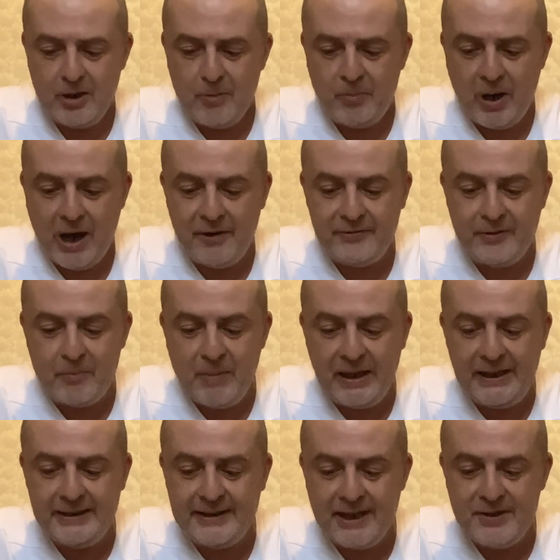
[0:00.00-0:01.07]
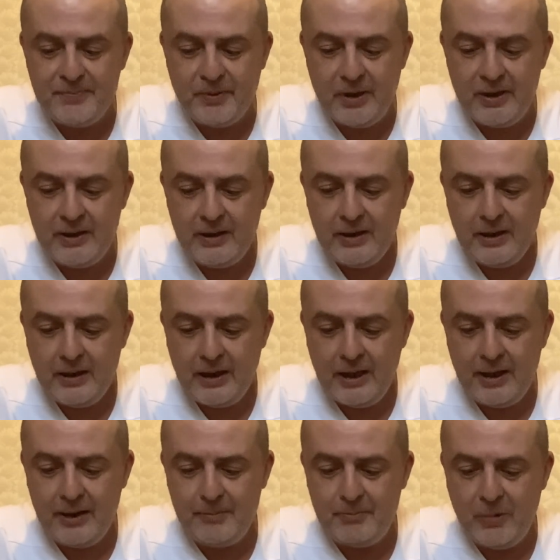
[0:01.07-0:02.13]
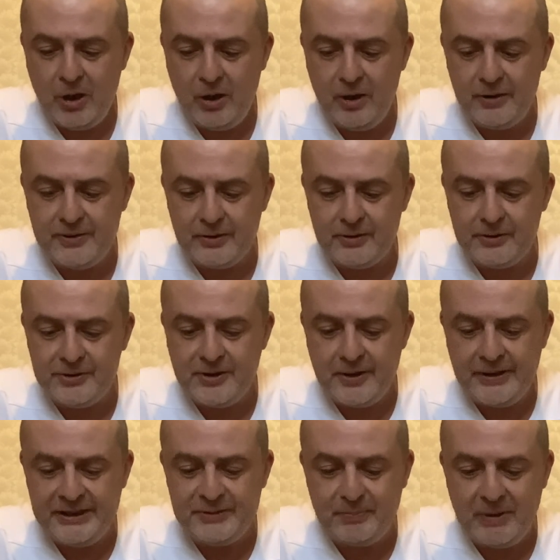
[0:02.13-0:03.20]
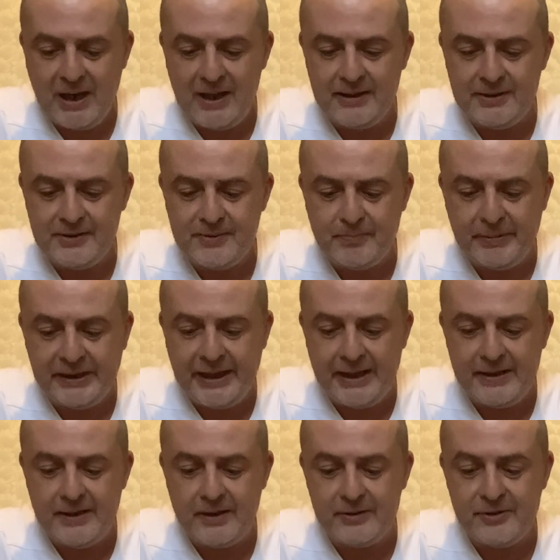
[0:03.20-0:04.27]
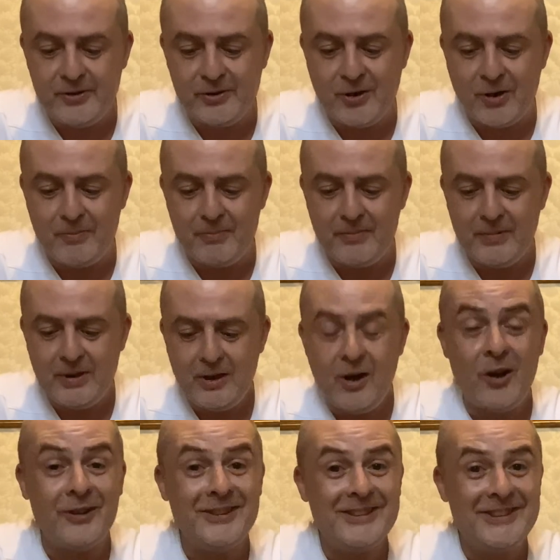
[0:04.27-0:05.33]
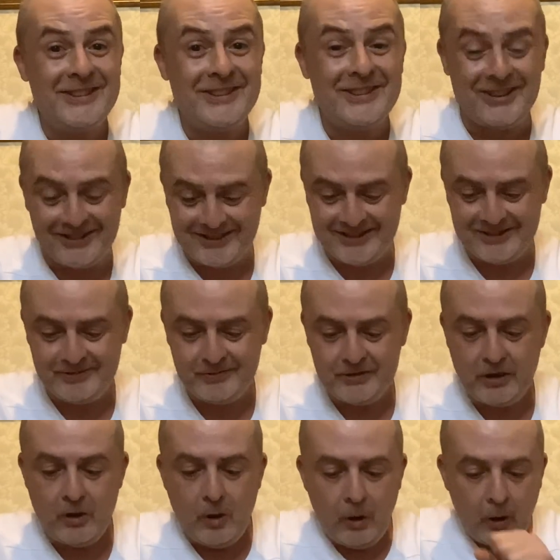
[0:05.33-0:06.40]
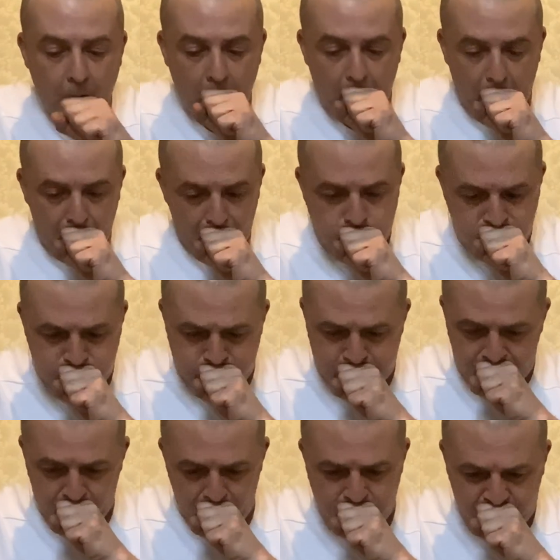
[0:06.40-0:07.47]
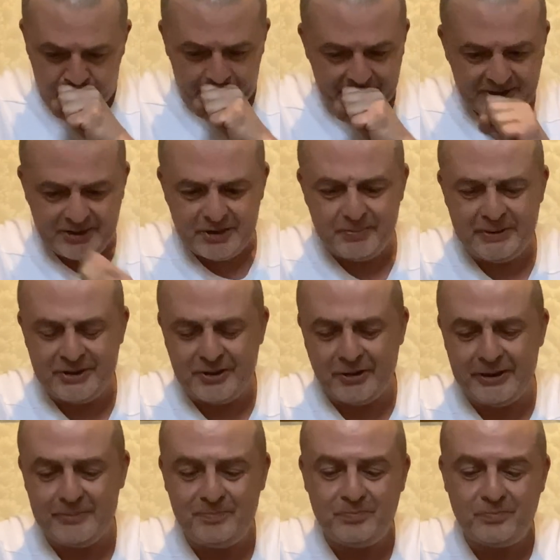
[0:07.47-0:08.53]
But after many desperate hurdles, these plans begin to come unstuck. Excuse me, sorry.